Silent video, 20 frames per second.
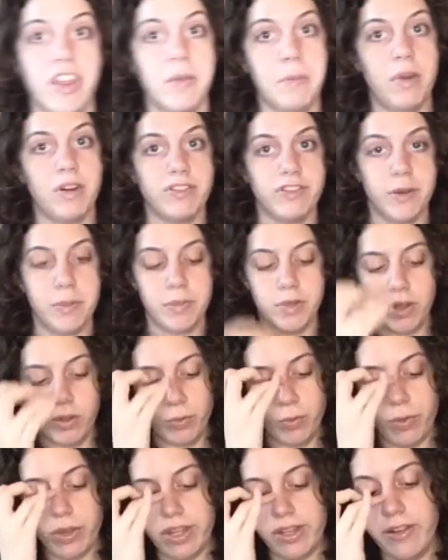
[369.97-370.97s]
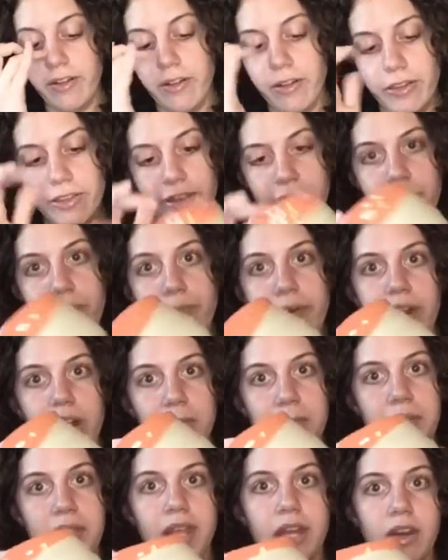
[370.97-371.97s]
are from Goodwill. This one I
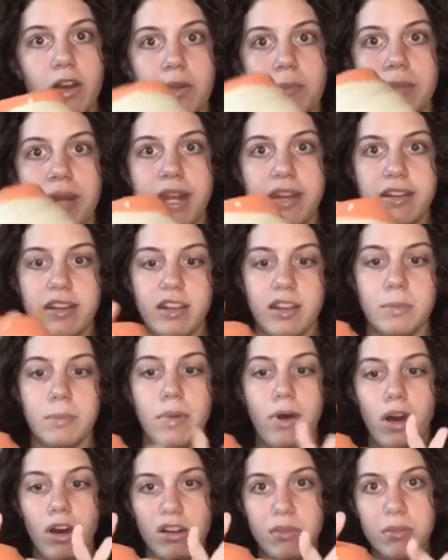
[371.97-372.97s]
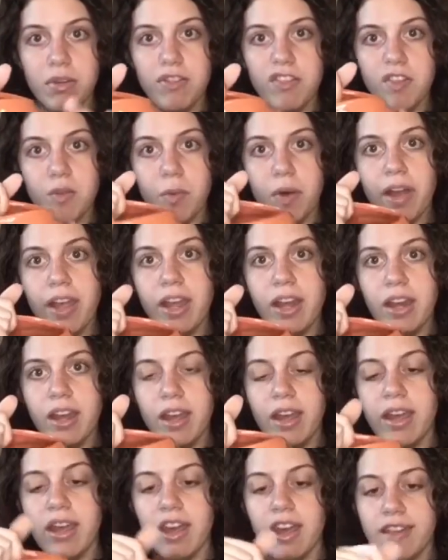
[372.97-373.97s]
plan on painting the bottom of it white
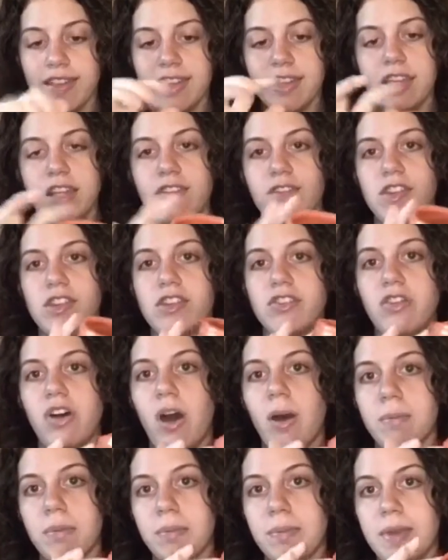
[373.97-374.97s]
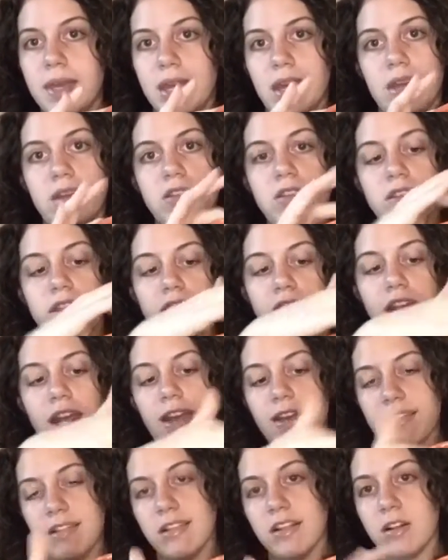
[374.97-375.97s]
and then leaving the top pink so that it
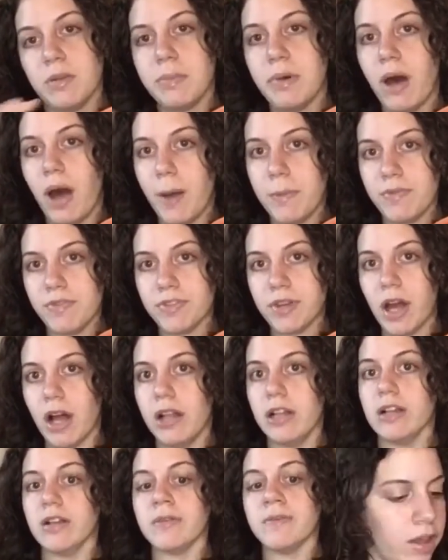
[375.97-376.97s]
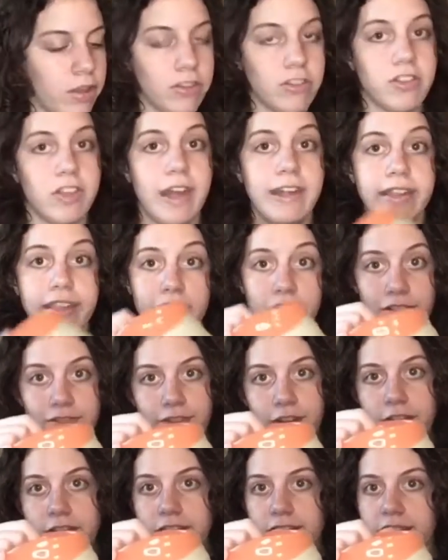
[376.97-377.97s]
has a little pop of color. So that's if
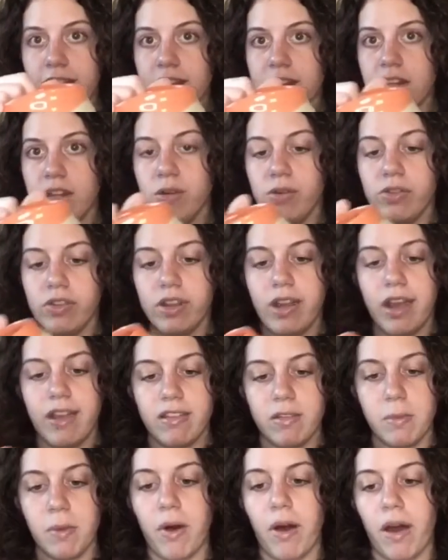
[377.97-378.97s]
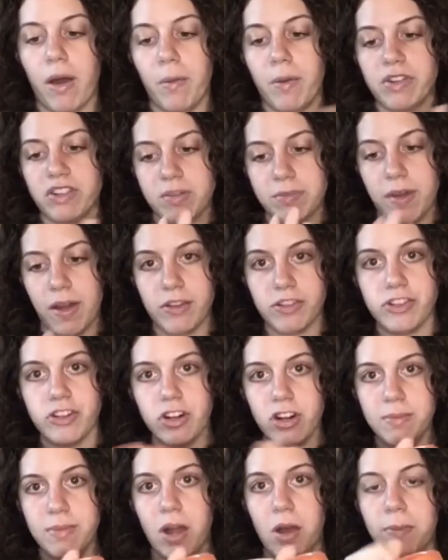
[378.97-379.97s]
I decide to use it as a pot, which I'm not sure
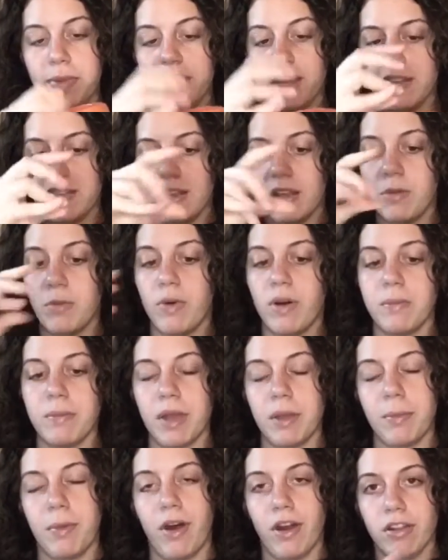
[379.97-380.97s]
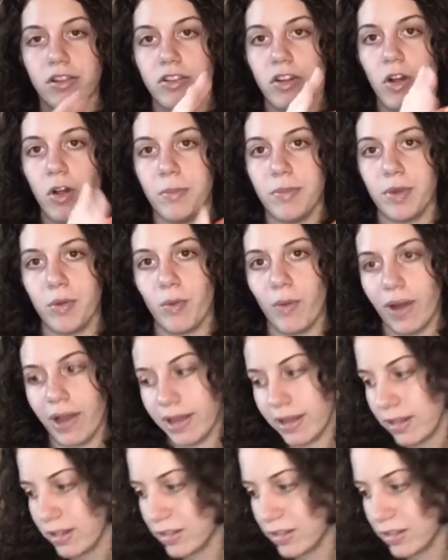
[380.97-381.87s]
about because I want my pots to all be white.